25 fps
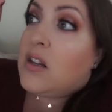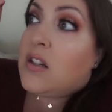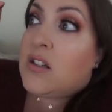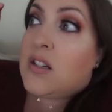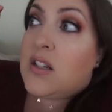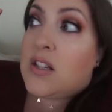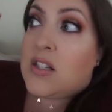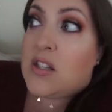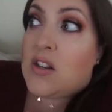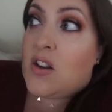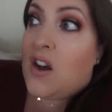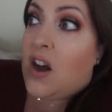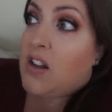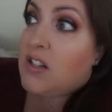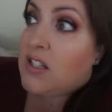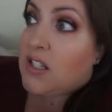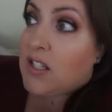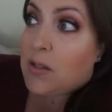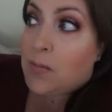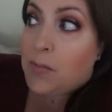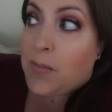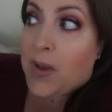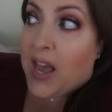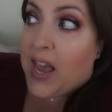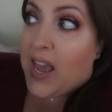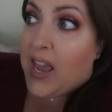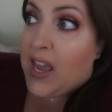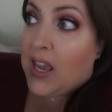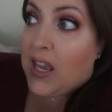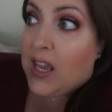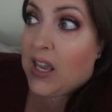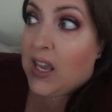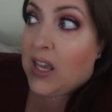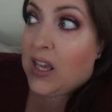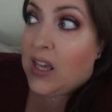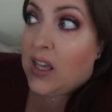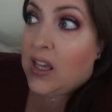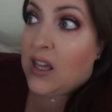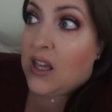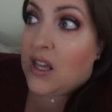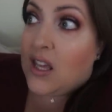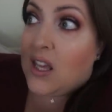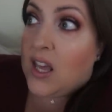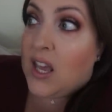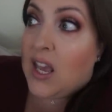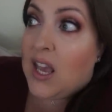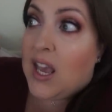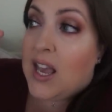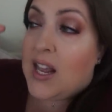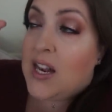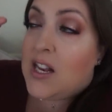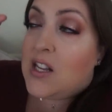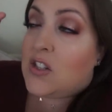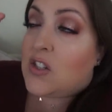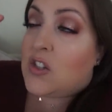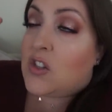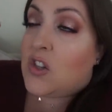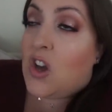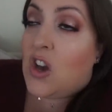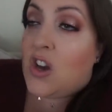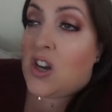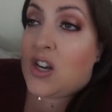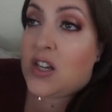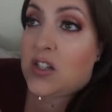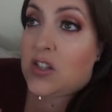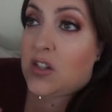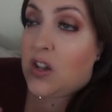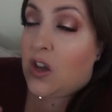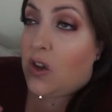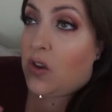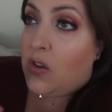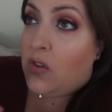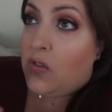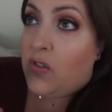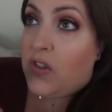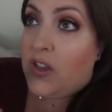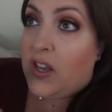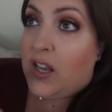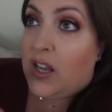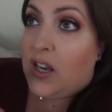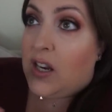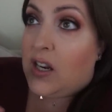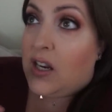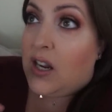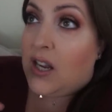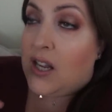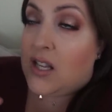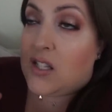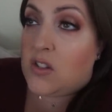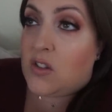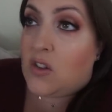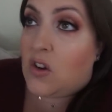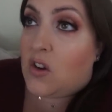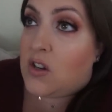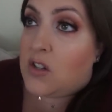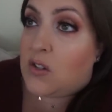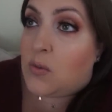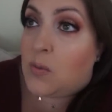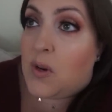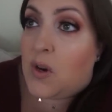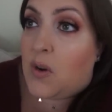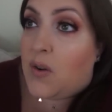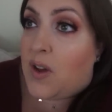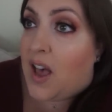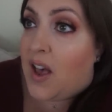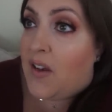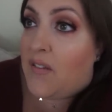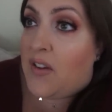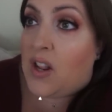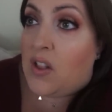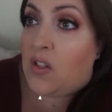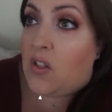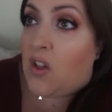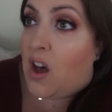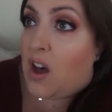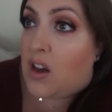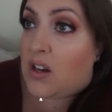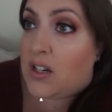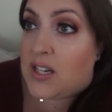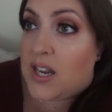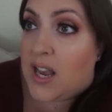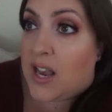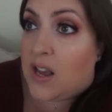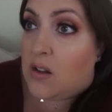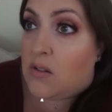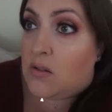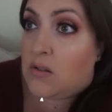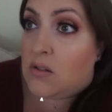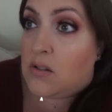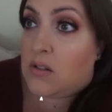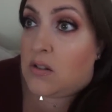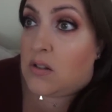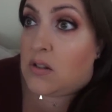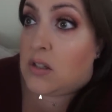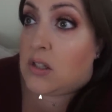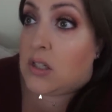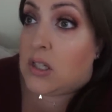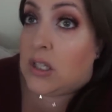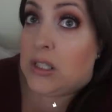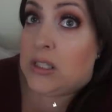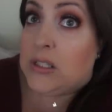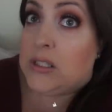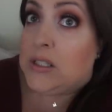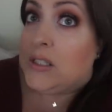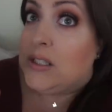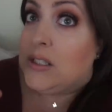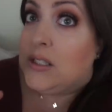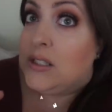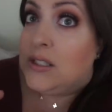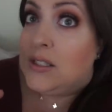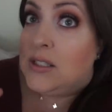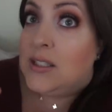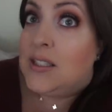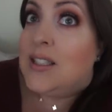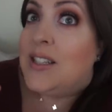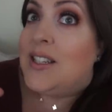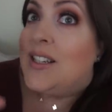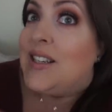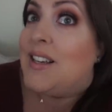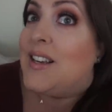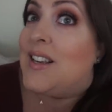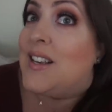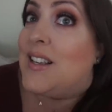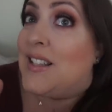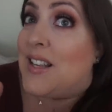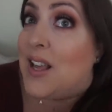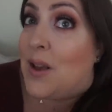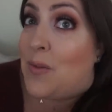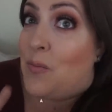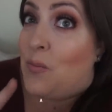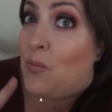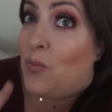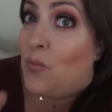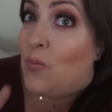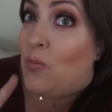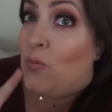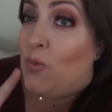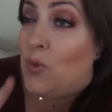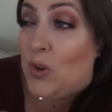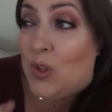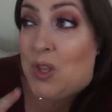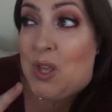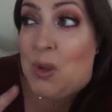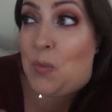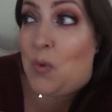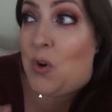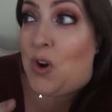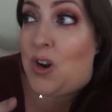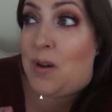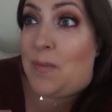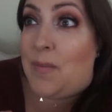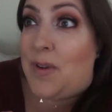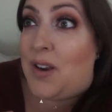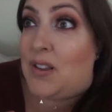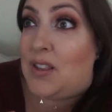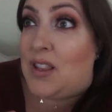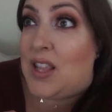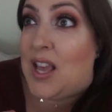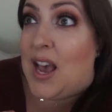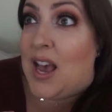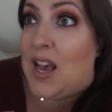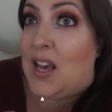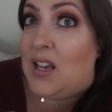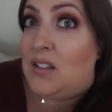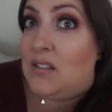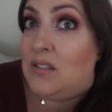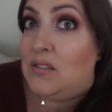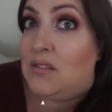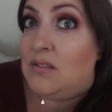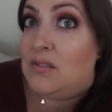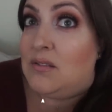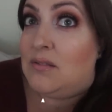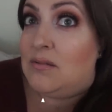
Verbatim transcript: does not spike and as long as COVID, as long as we don't have any lockdowns, because I'm really worried about that.